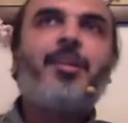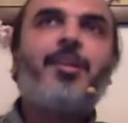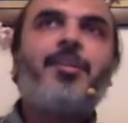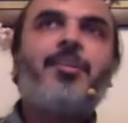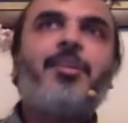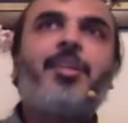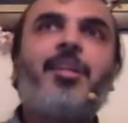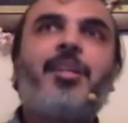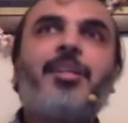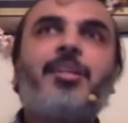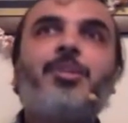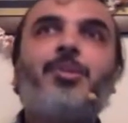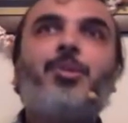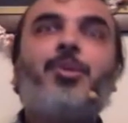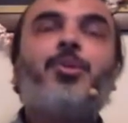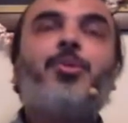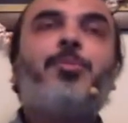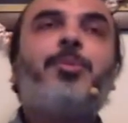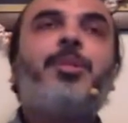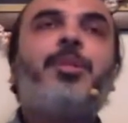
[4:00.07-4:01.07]
that he's going
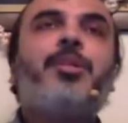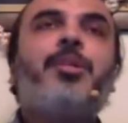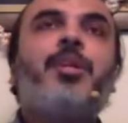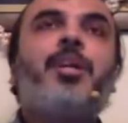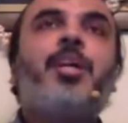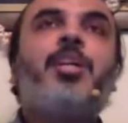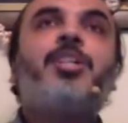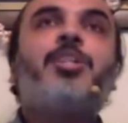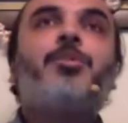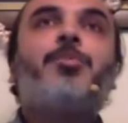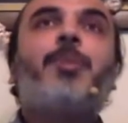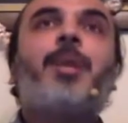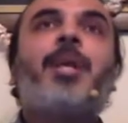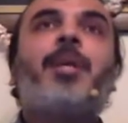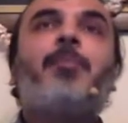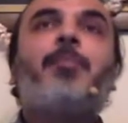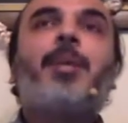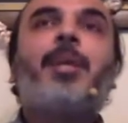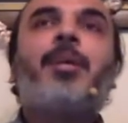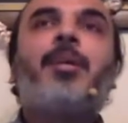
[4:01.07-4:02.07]
to be a hunchback
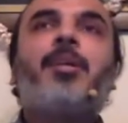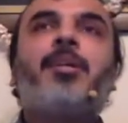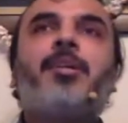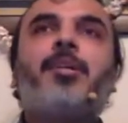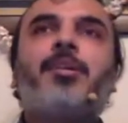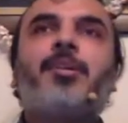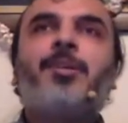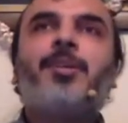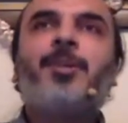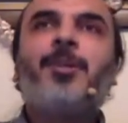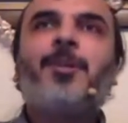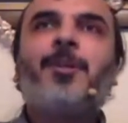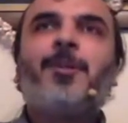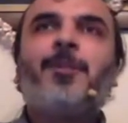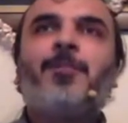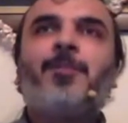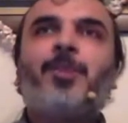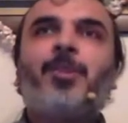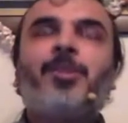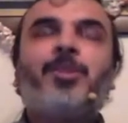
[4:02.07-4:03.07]
beggar
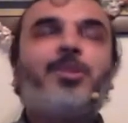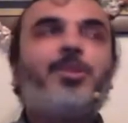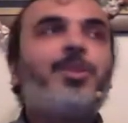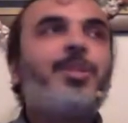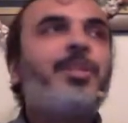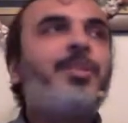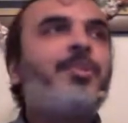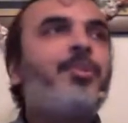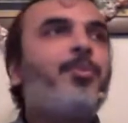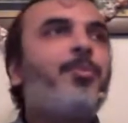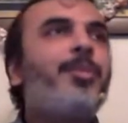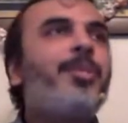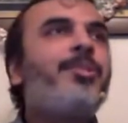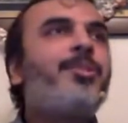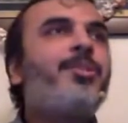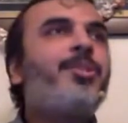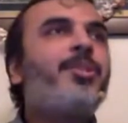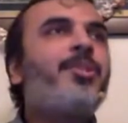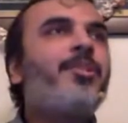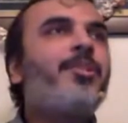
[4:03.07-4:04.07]
on the streets of
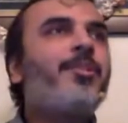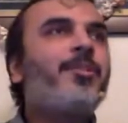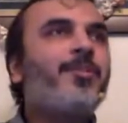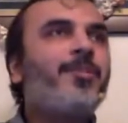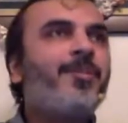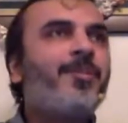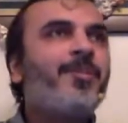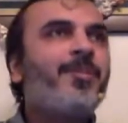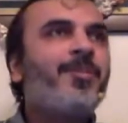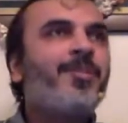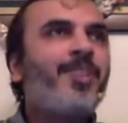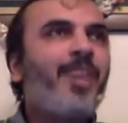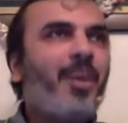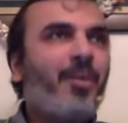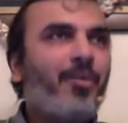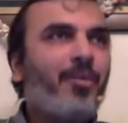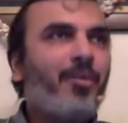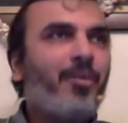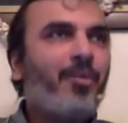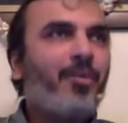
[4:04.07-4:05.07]
Brixton
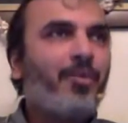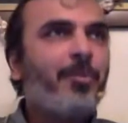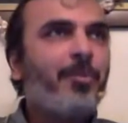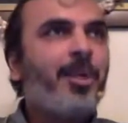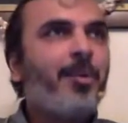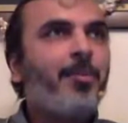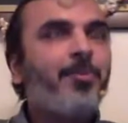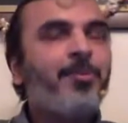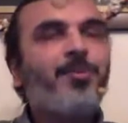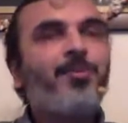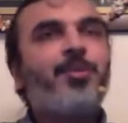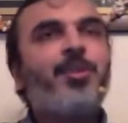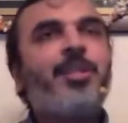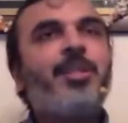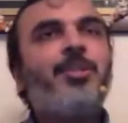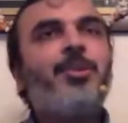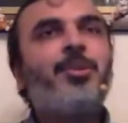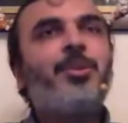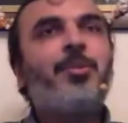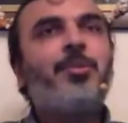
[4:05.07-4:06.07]
after he becomes free
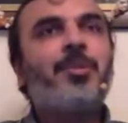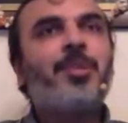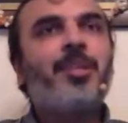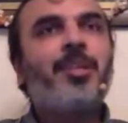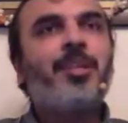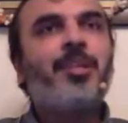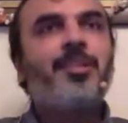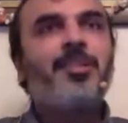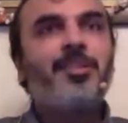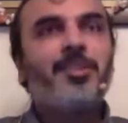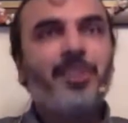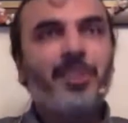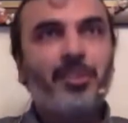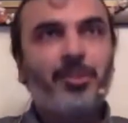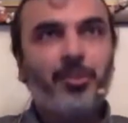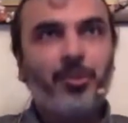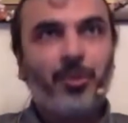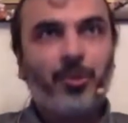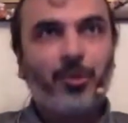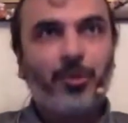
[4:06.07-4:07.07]
or something like this. He was
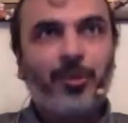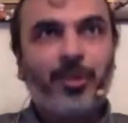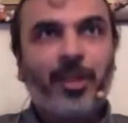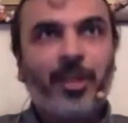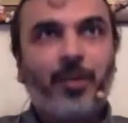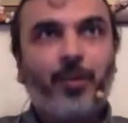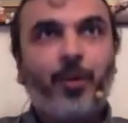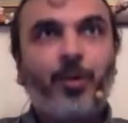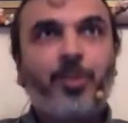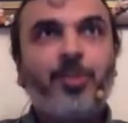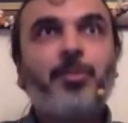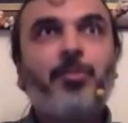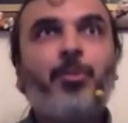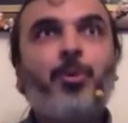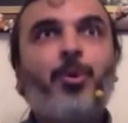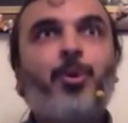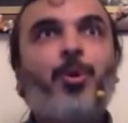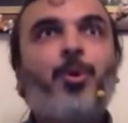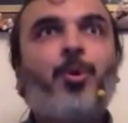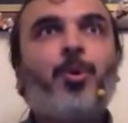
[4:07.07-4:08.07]
going to be like
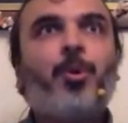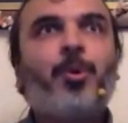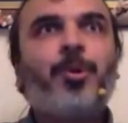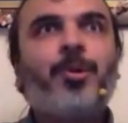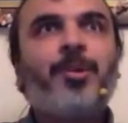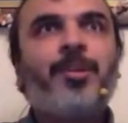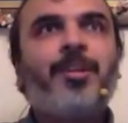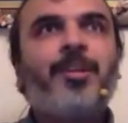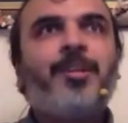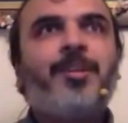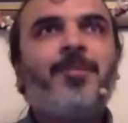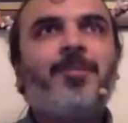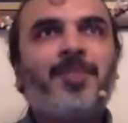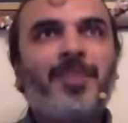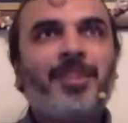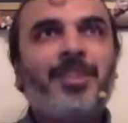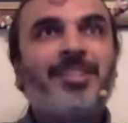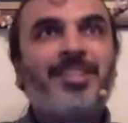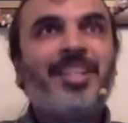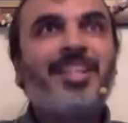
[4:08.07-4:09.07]
Quasimodo,
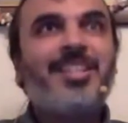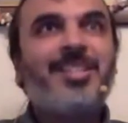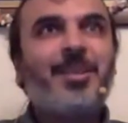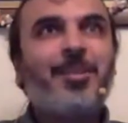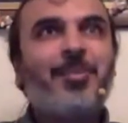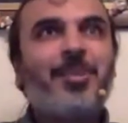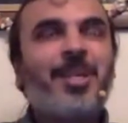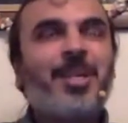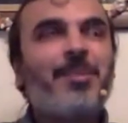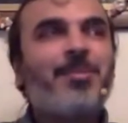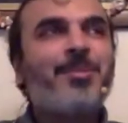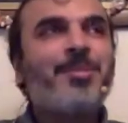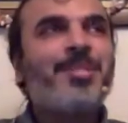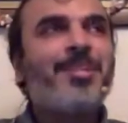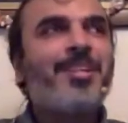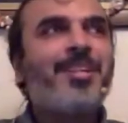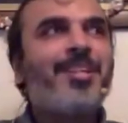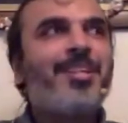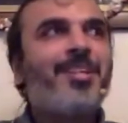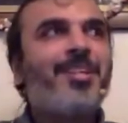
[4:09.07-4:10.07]
he says sometimes,
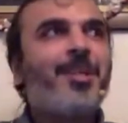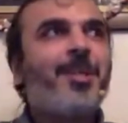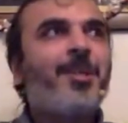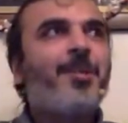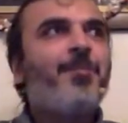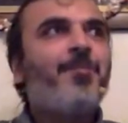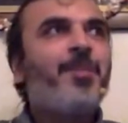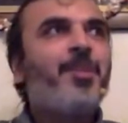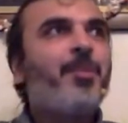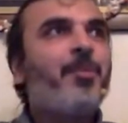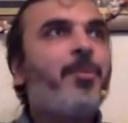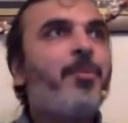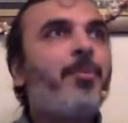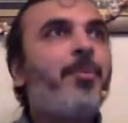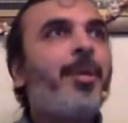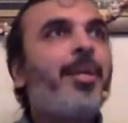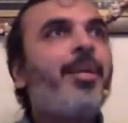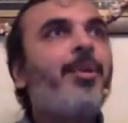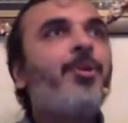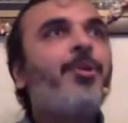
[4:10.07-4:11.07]
that he'll be
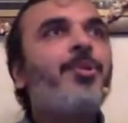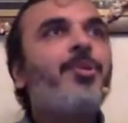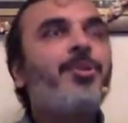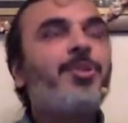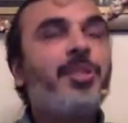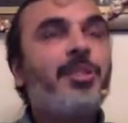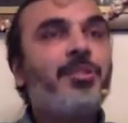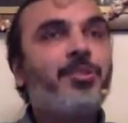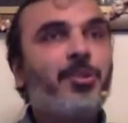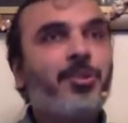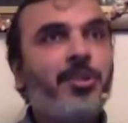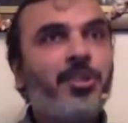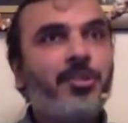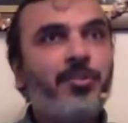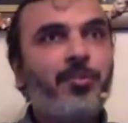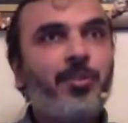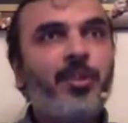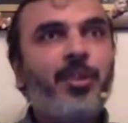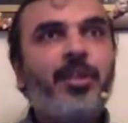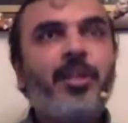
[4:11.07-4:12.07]
begging on the streets. So this
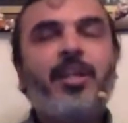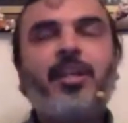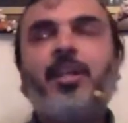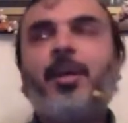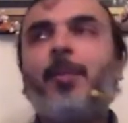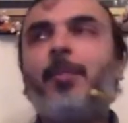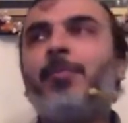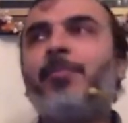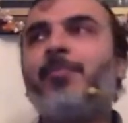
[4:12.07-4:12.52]
fear can come.